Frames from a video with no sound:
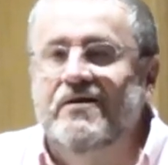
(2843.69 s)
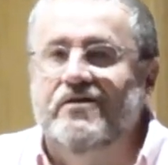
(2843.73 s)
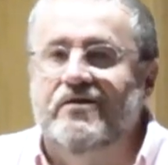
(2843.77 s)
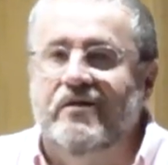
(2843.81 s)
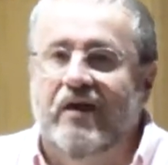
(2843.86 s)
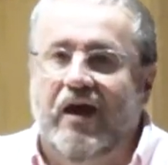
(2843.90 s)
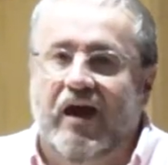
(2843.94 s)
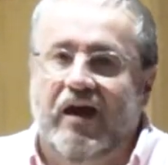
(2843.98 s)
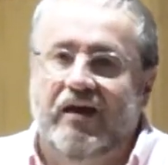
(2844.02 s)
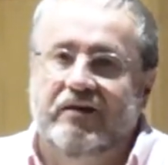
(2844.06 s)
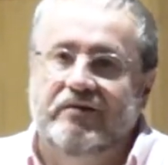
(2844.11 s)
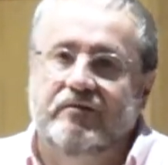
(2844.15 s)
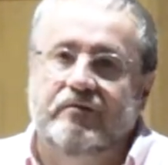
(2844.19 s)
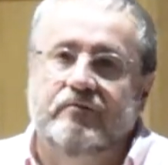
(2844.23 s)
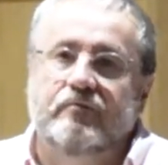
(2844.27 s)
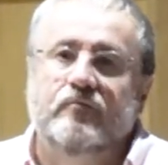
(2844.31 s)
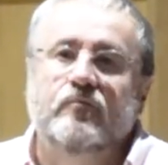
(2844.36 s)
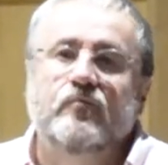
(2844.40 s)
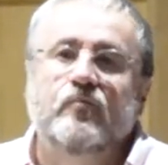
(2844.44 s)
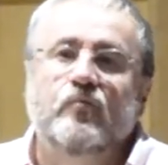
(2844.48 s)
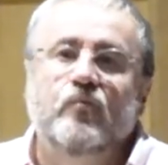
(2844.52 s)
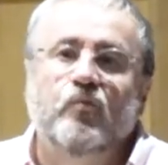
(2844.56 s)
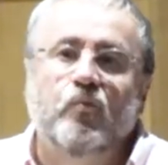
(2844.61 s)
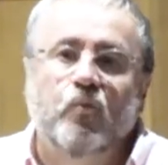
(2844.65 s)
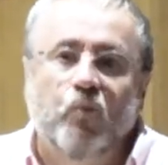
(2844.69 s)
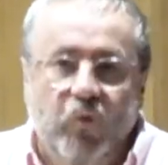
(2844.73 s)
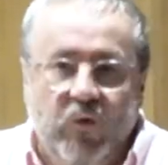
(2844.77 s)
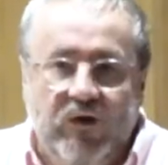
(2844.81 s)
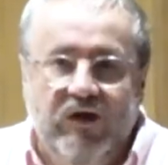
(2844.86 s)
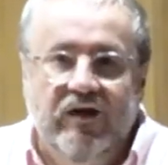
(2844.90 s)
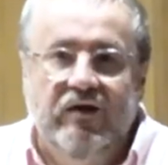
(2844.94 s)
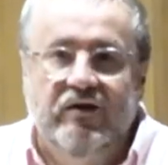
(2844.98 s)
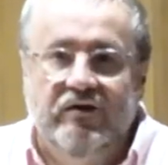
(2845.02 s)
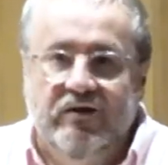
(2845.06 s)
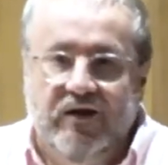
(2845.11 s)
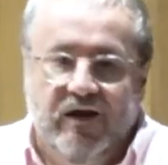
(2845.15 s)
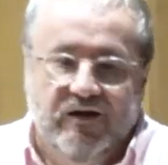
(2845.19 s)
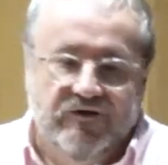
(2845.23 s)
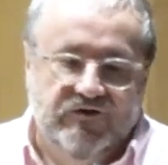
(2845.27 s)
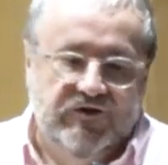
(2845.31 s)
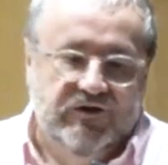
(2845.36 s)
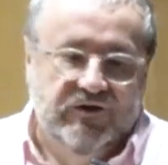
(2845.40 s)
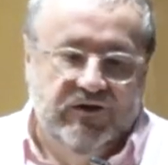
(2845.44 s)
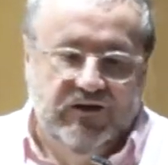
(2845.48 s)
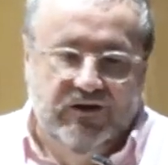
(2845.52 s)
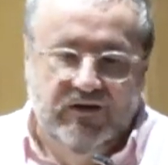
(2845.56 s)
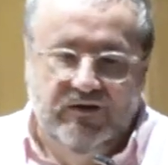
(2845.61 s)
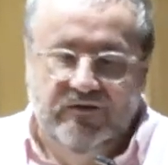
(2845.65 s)
then we can
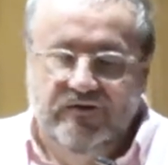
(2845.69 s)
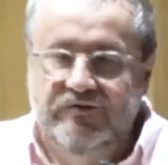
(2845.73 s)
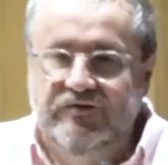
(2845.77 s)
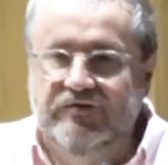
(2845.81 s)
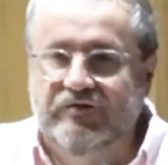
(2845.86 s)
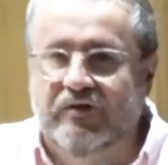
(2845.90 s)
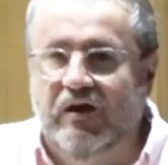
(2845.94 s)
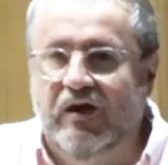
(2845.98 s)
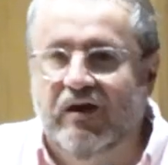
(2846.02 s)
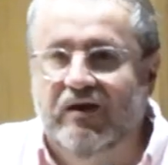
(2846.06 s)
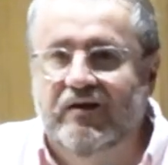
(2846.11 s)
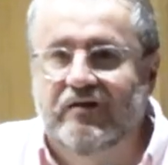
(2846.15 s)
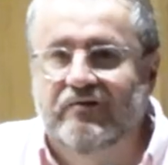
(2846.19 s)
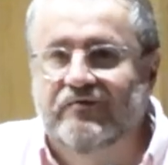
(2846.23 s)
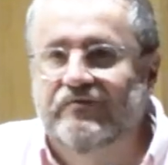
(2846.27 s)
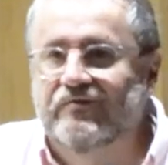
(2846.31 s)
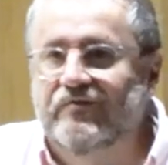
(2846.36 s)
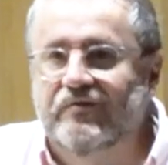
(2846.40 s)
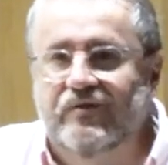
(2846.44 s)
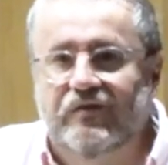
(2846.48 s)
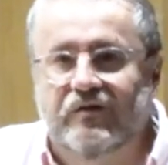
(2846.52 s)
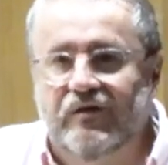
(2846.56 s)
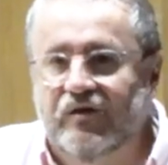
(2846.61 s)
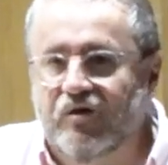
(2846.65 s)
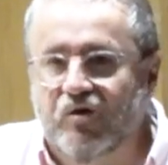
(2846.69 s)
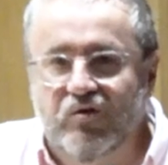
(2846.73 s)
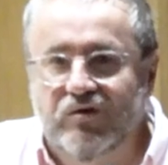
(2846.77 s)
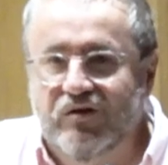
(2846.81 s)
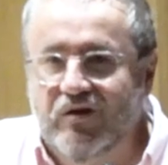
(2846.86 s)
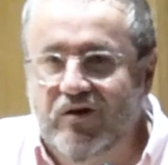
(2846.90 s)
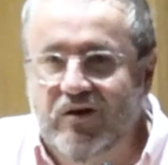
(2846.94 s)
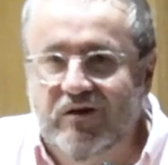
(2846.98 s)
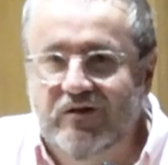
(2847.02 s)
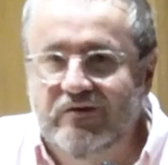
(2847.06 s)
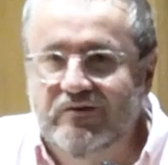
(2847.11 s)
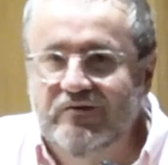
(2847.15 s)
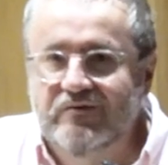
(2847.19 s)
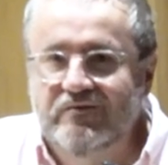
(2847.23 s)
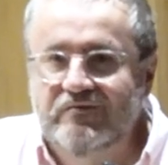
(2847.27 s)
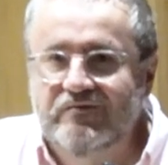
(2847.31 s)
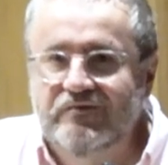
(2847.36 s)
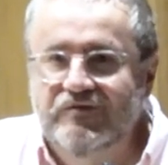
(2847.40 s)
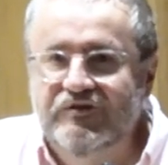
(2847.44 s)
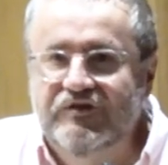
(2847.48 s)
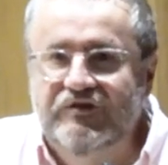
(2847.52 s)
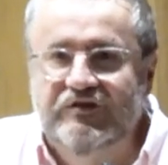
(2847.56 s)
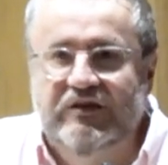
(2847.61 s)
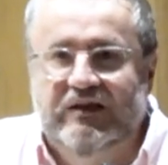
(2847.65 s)
actually save the other
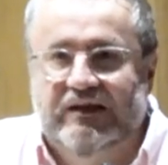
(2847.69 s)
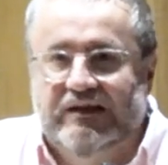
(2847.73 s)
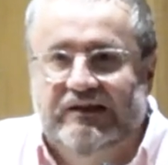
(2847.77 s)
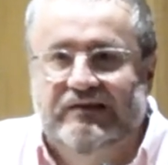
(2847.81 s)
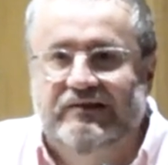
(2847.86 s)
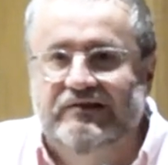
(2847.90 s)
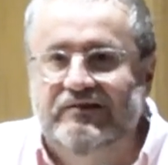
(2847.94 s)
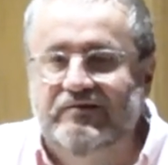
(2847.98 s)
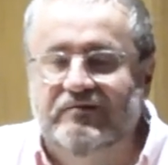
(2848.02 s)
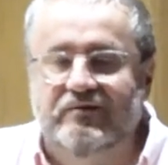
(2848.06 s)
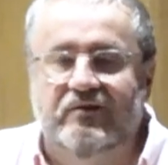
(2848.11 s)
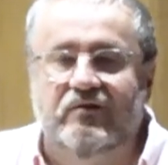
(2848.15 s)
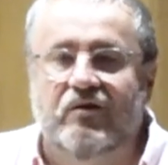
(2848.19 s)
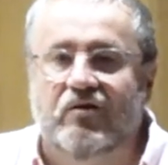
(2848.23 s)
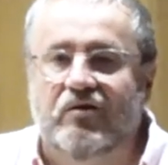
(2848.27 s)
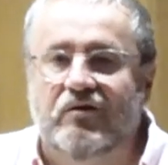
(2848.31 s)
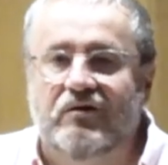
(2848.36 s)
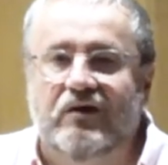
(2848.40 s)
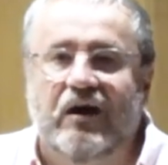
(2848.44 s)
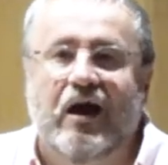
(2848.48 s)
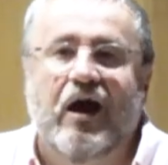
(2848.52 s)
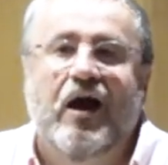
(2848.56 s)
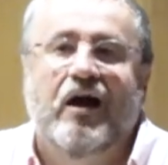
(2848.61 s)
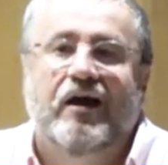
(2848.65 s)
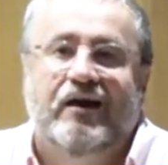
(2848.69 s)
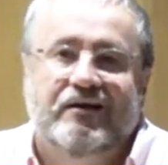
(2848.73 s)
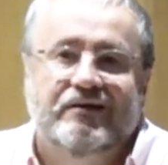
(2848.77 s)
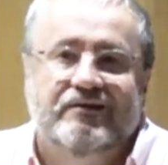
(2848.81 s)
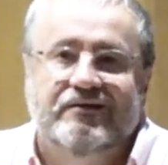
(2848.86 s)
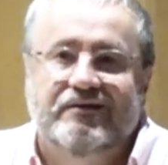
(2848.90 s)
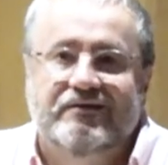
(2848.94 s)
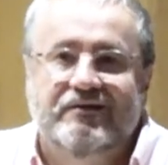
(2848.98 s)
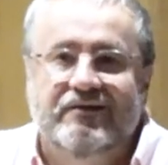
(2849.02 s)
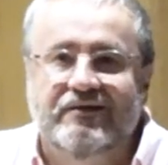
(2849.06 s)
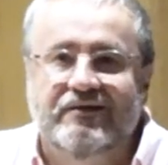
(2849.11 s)
six or nine